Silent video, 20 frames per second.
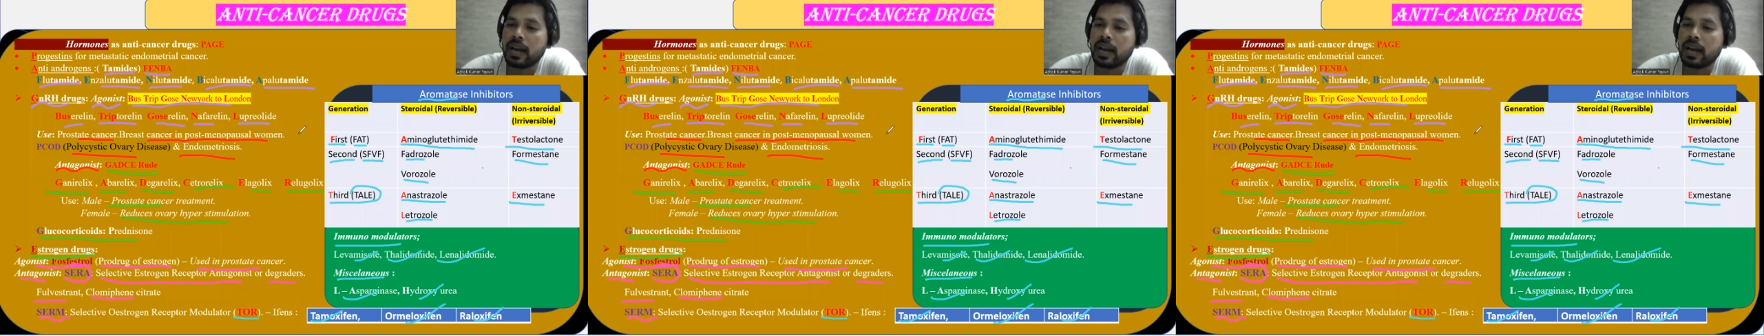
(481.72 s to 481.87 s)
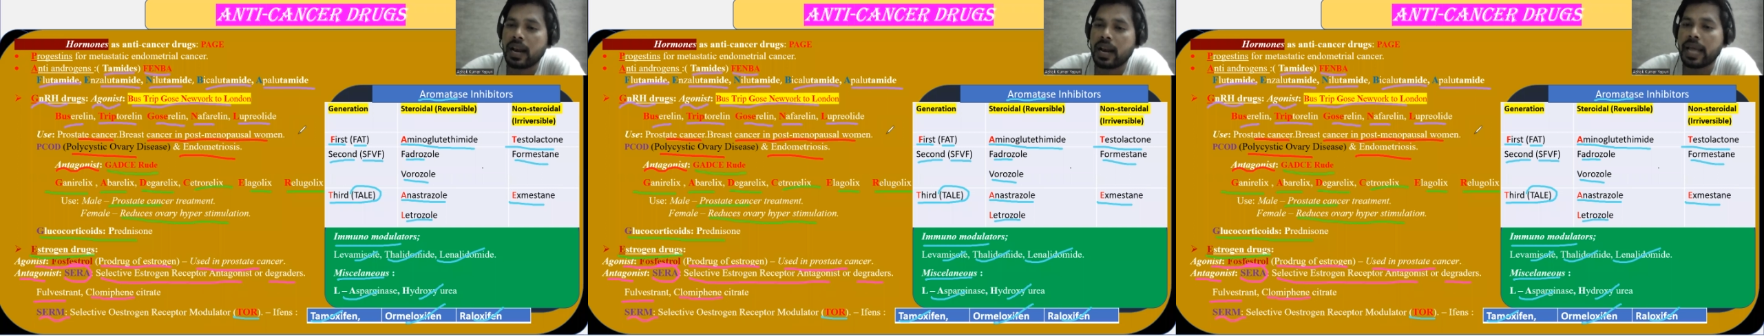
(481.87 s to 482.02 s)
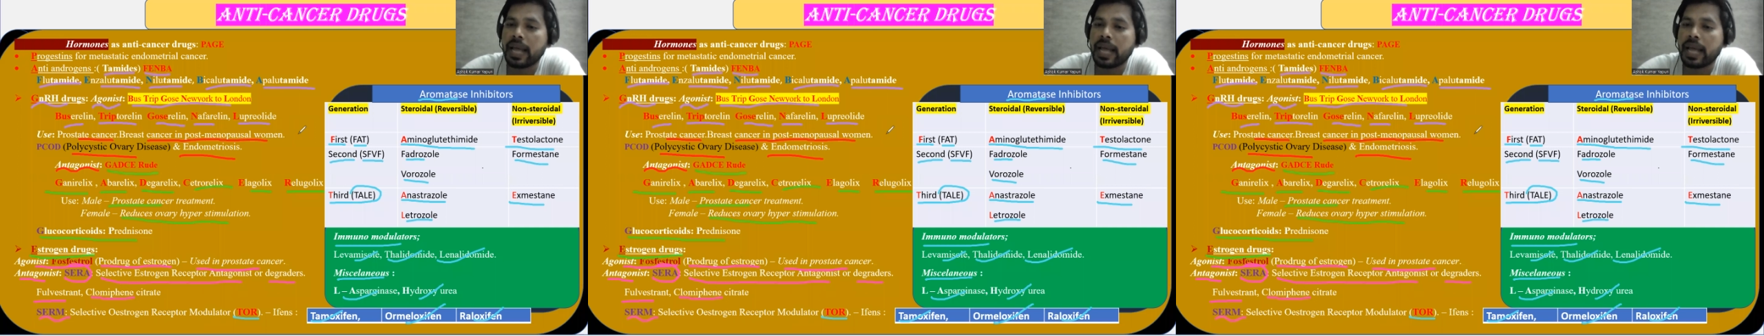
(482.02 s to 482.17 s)

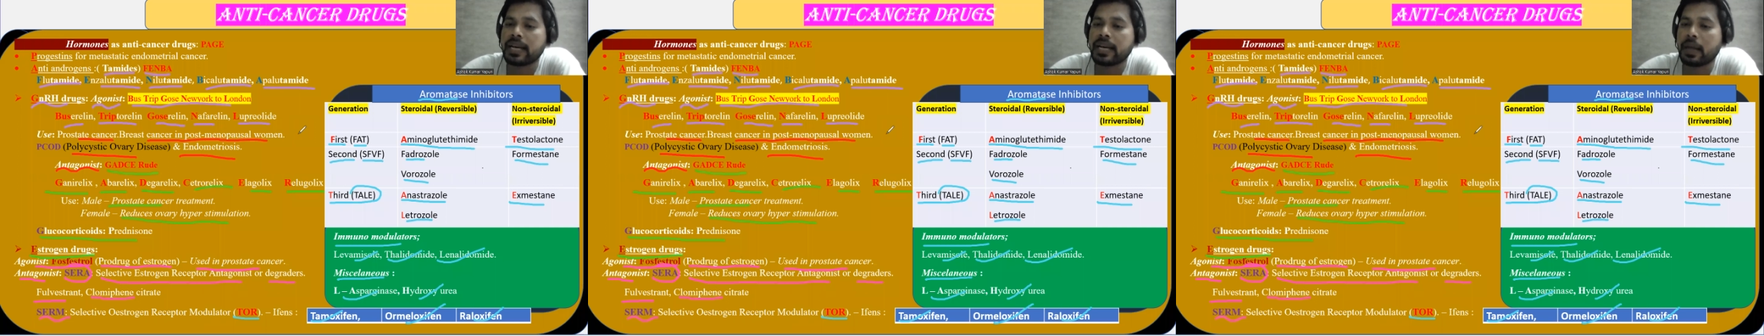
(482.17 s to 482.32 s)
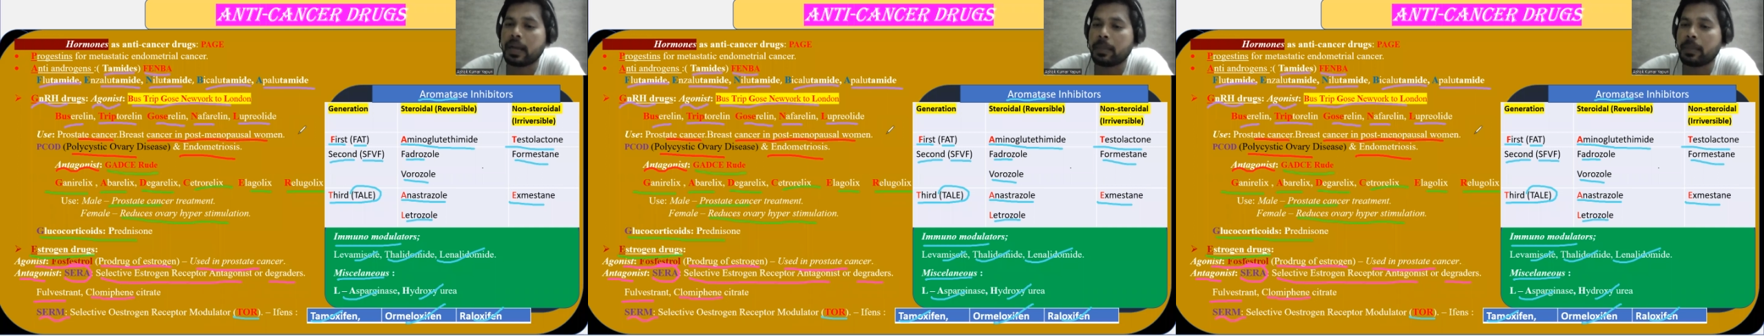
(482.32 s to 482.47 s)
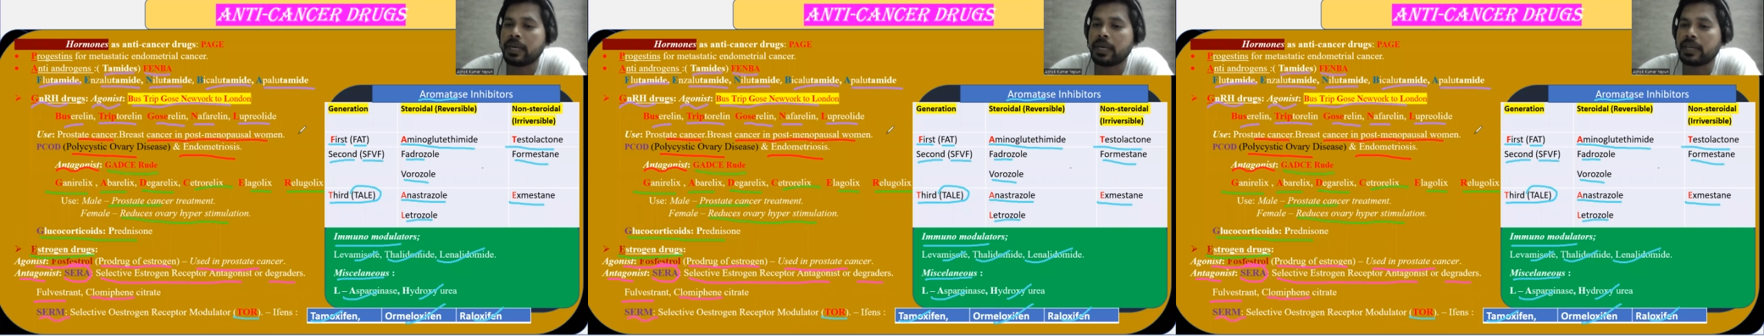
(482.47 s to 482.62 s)
like,
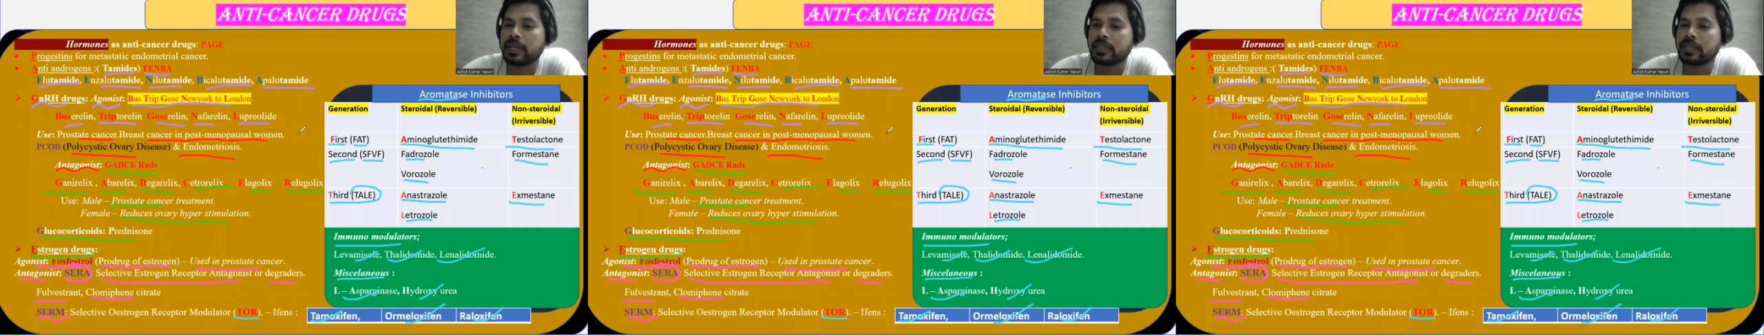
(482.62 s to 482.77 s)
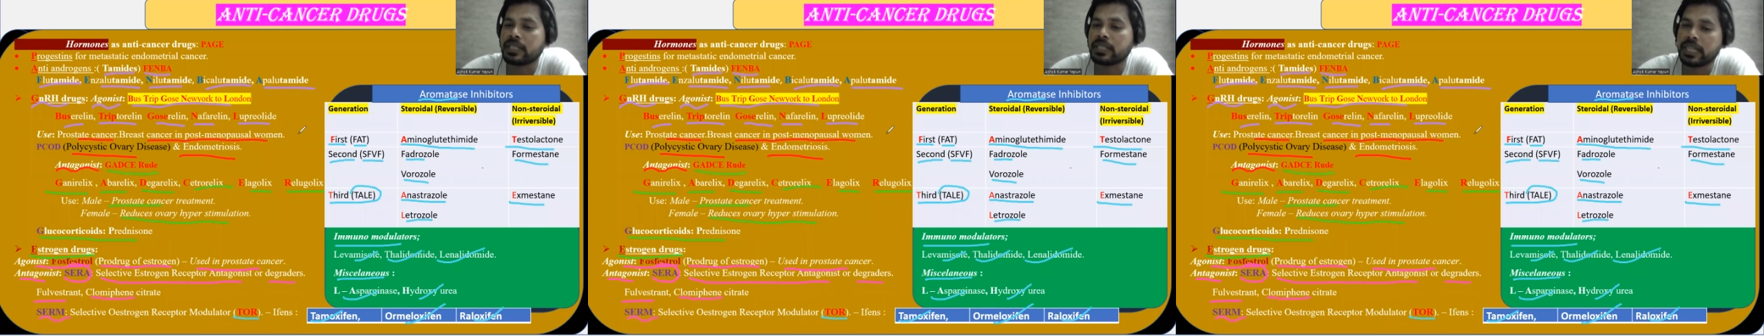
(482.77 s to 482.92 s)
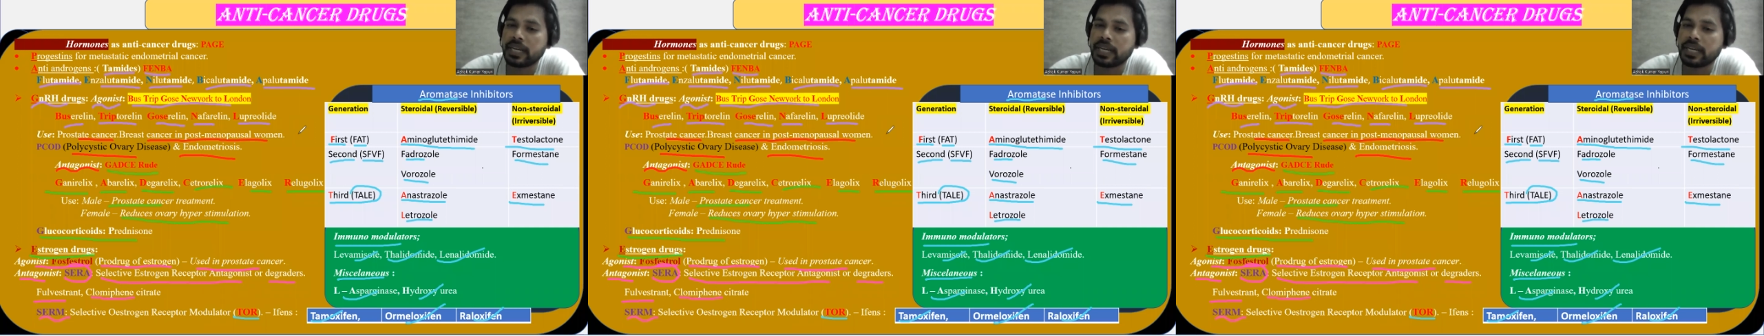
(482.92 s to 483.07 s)
comment,
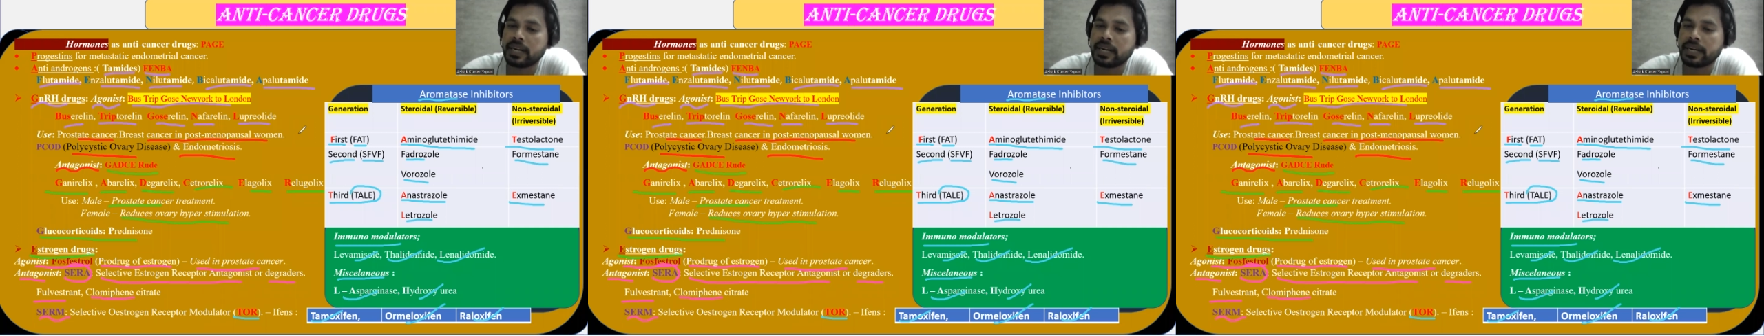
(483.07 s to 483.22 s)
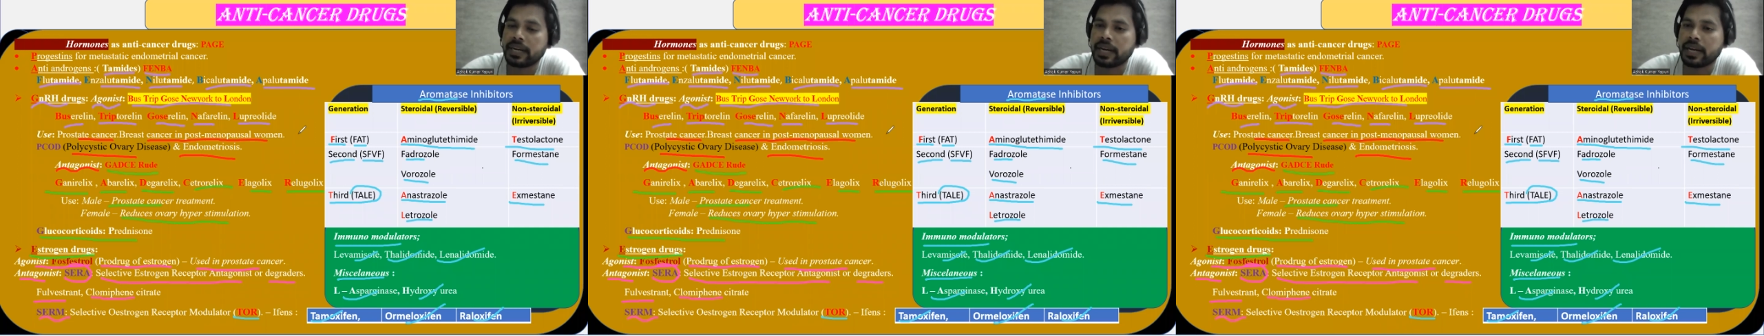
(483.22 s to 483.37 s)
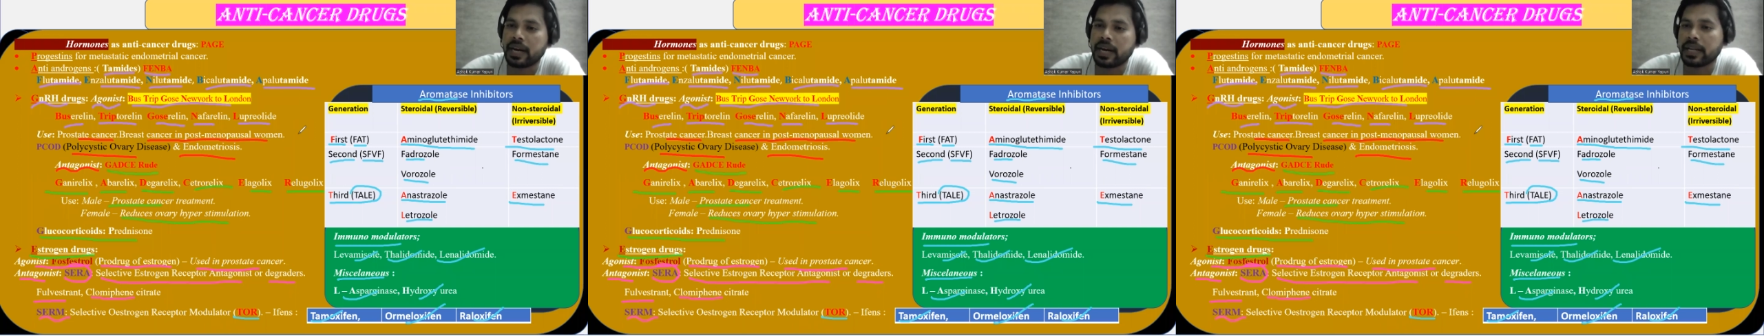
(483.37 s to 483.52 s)
share
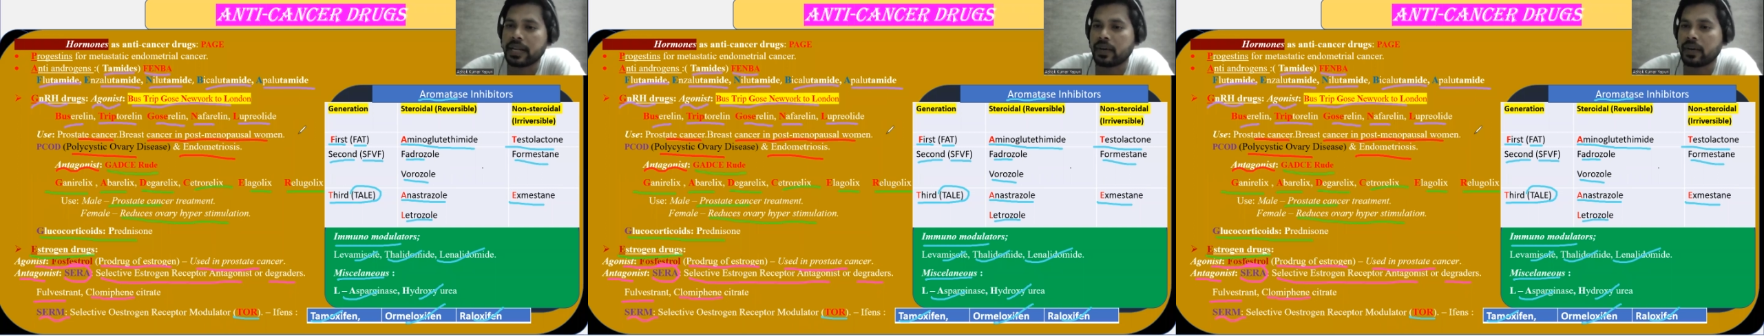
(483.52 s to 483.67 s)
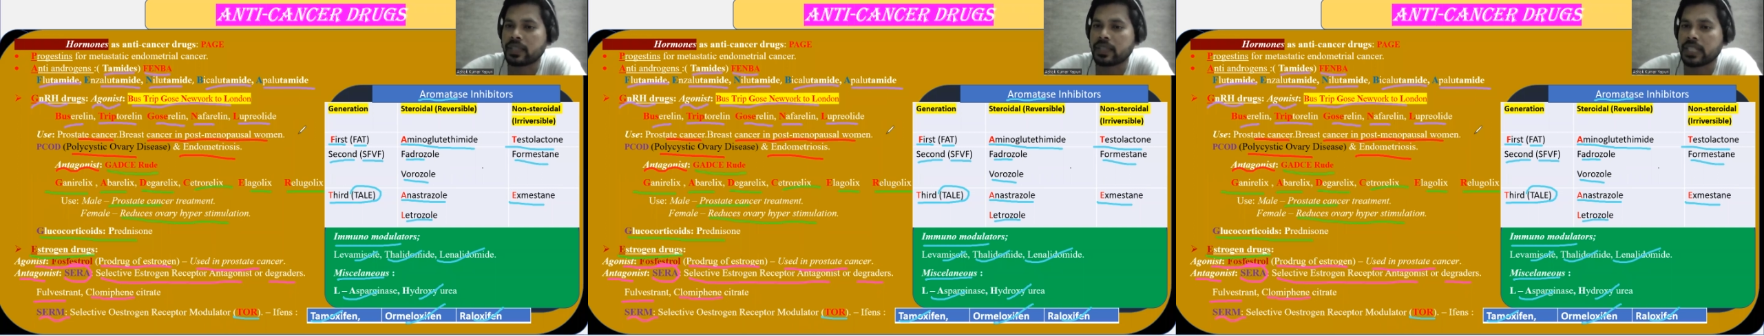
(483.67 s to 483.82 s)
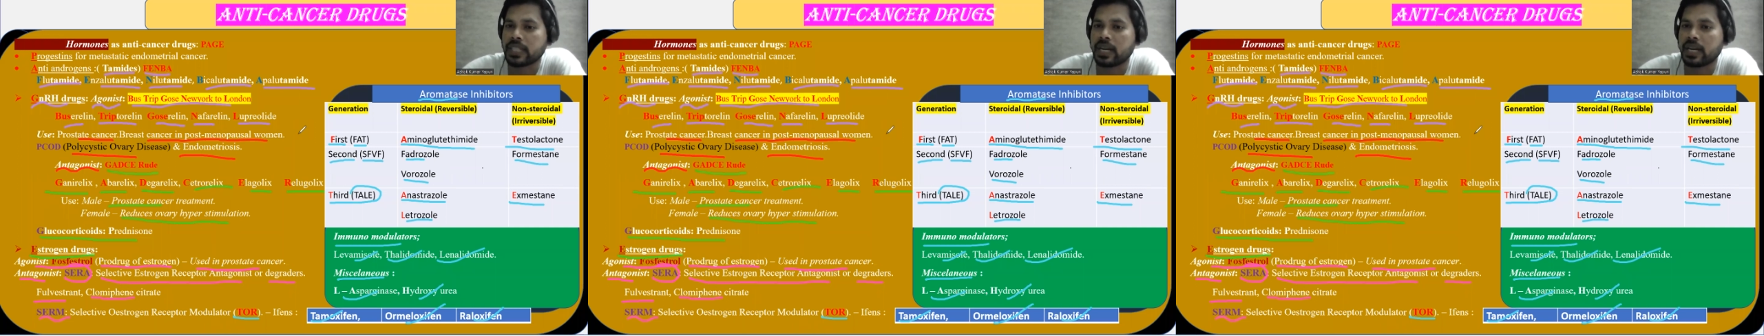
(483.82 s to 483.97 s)
regarding
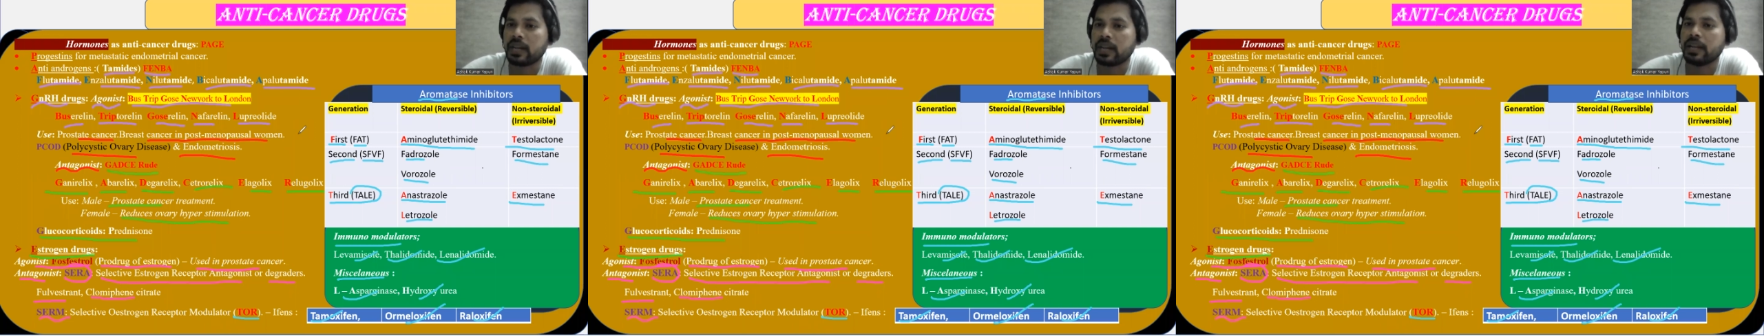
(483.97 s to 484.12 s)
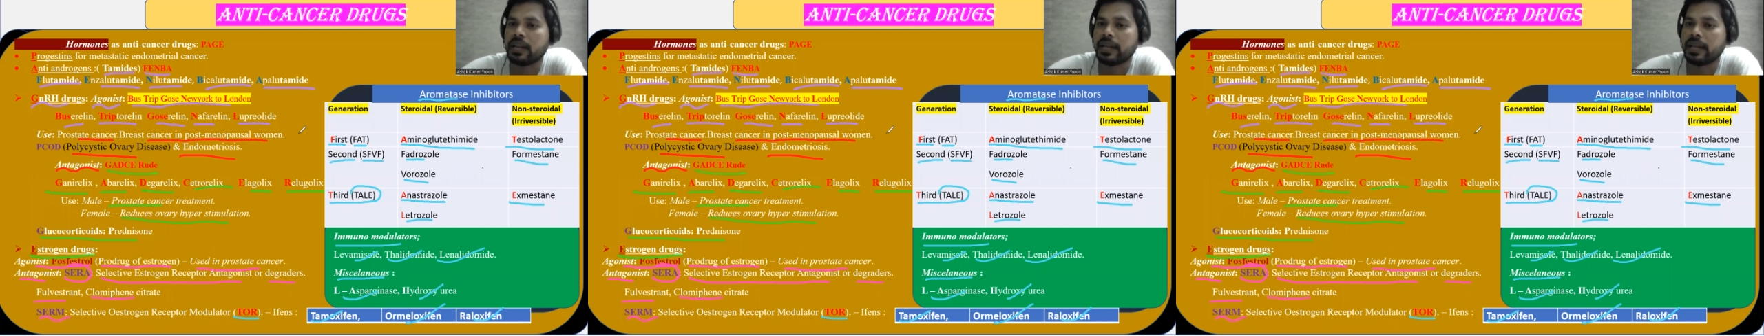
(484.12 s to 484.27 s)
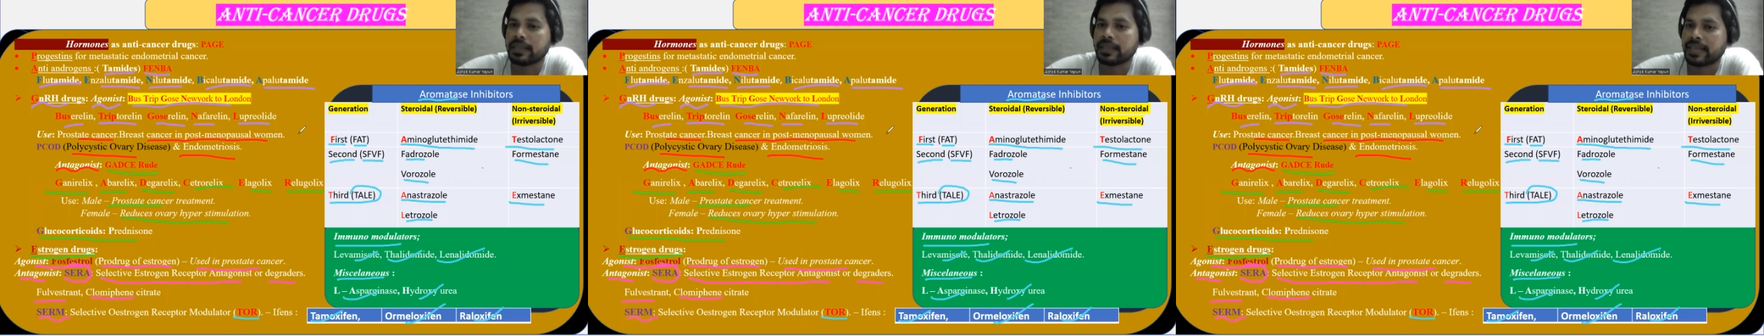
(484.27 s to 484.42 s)
our channel.